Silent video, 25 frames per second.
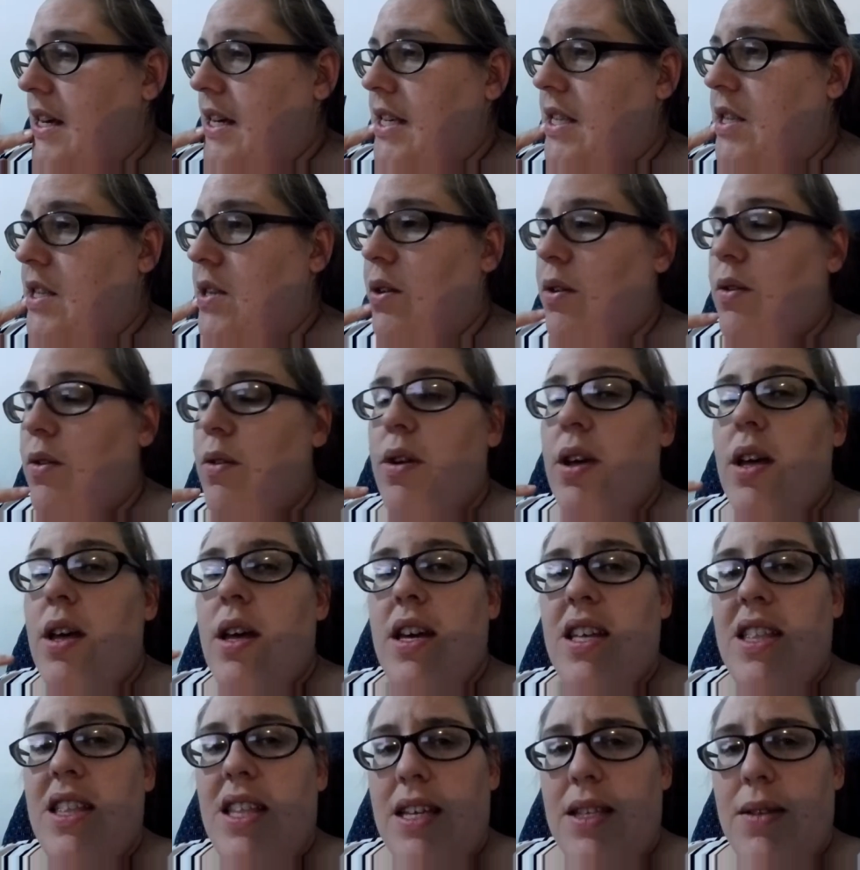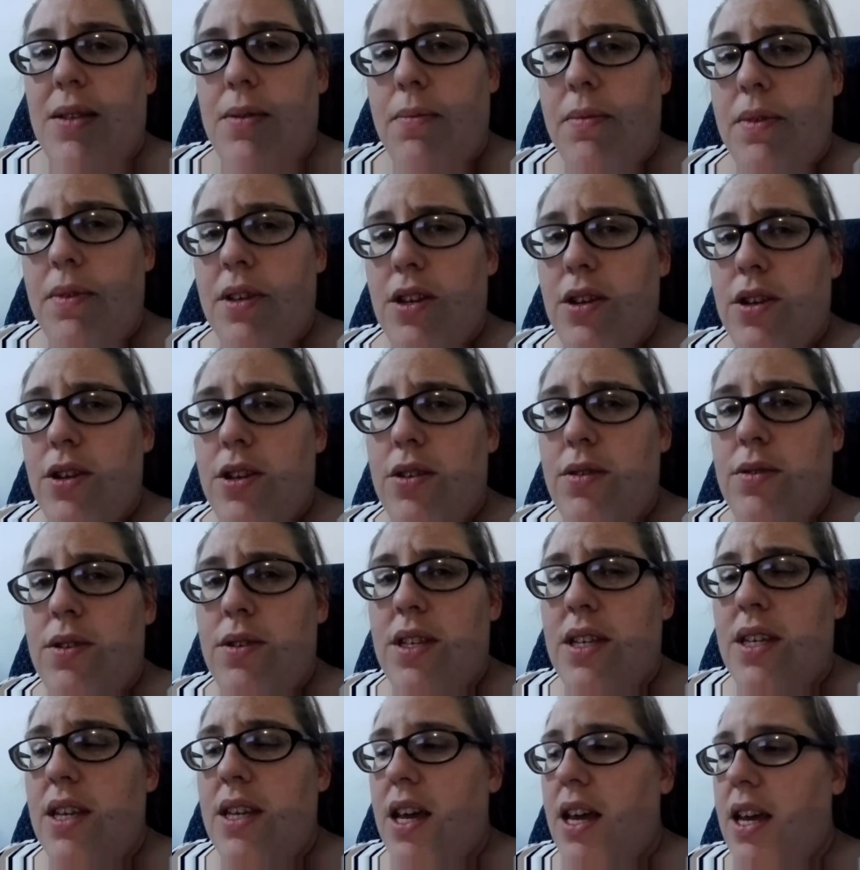So that's what I'm going to do
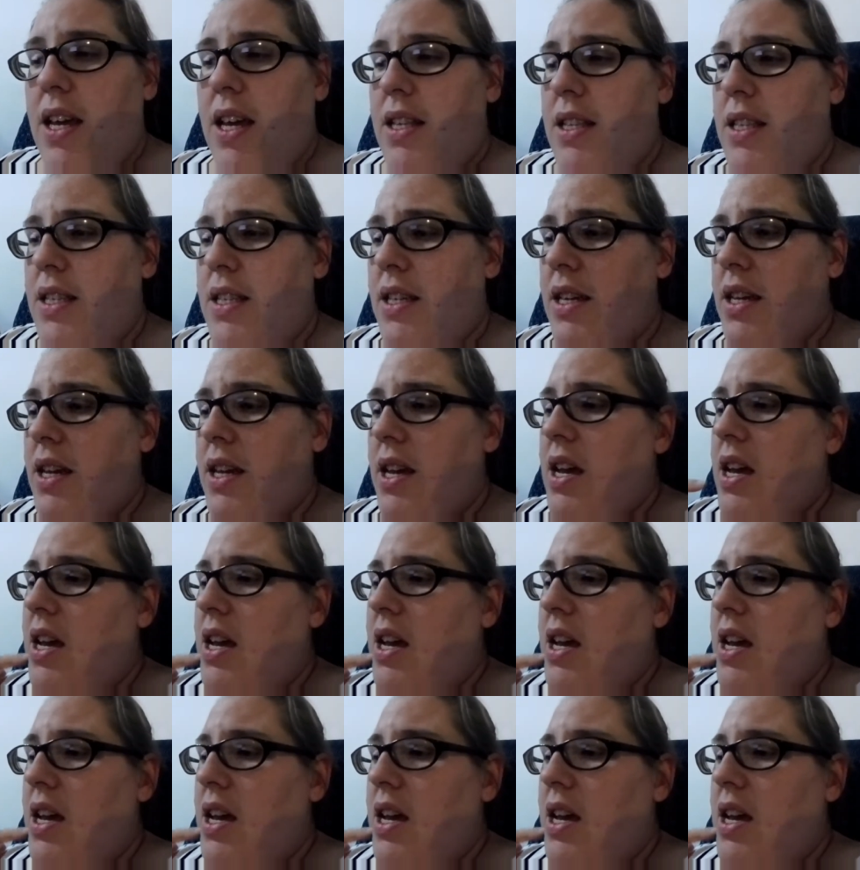tonight.